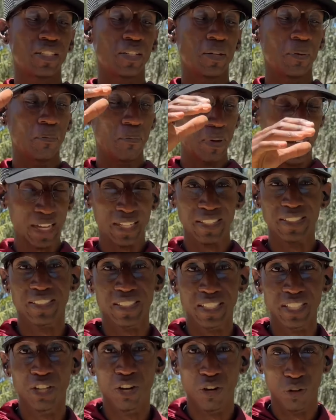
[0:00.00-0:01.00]

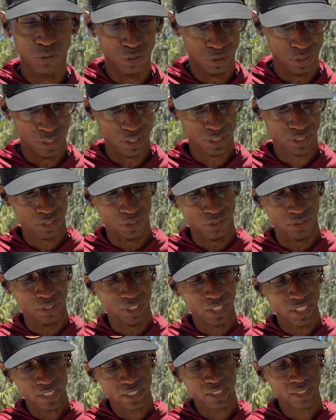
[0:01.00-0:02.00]
magazine holder. So
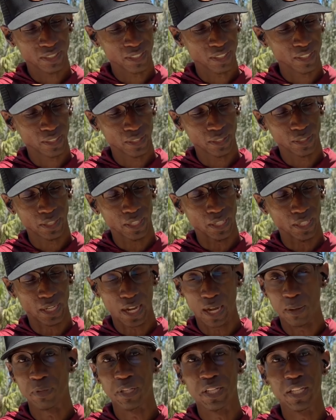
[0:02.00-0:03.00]
this can
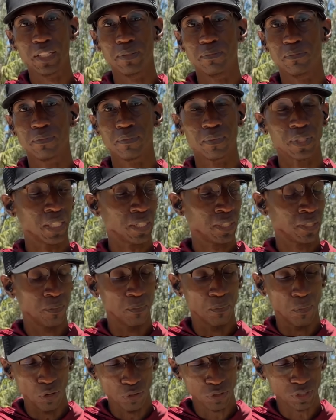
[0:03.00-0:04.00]
accommodate
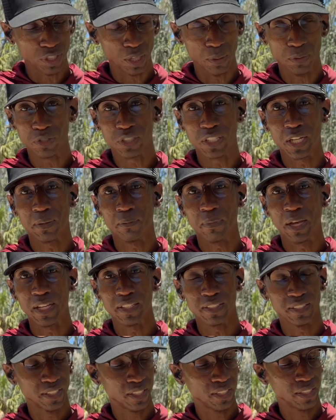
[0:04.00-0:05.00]
most double stack
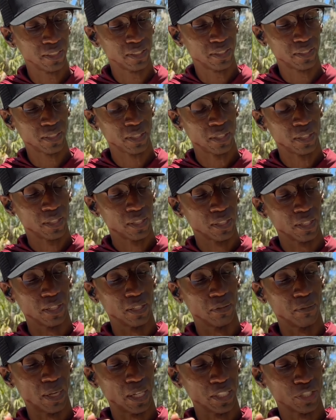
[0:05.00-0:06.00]
magazines.
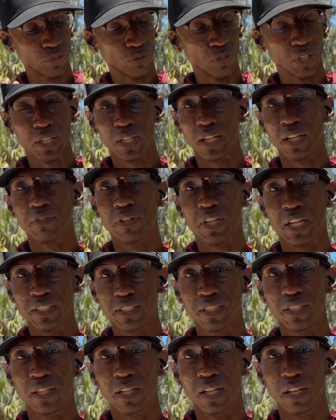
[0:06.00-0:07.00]
My 2011,
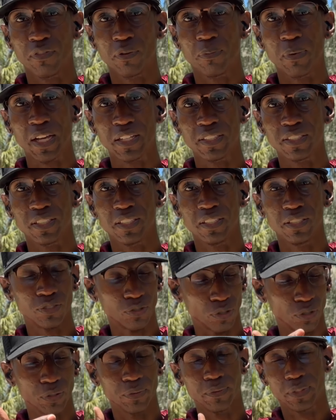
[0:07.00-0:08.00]
1911 magazines
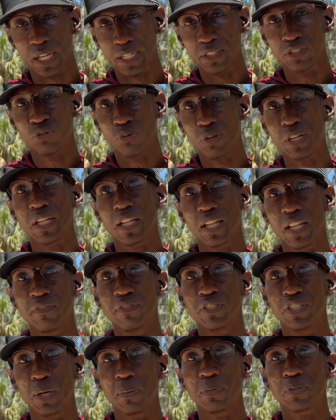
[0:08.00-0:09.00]
or
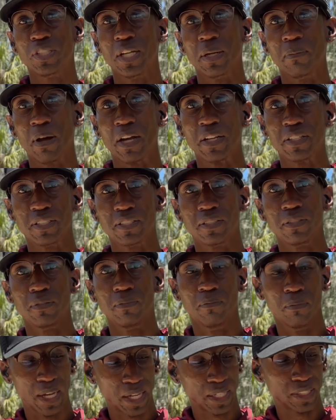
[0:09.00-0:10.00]
2011 double stack
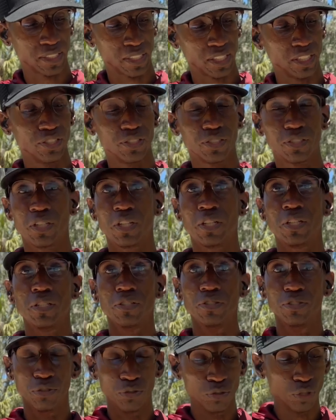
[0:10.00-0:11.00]
magazines
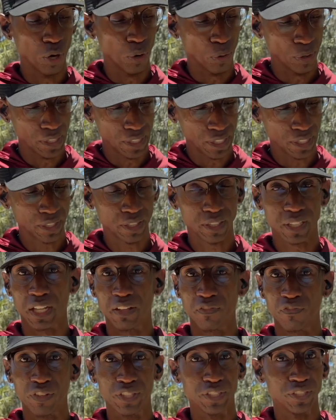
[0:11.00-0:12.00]
do go in here and they
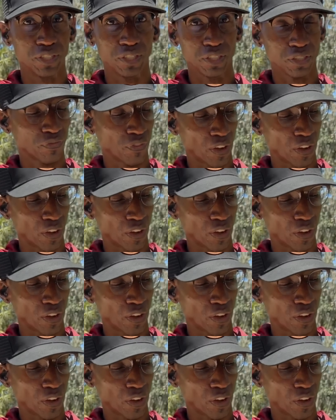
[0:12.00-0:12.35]
fit just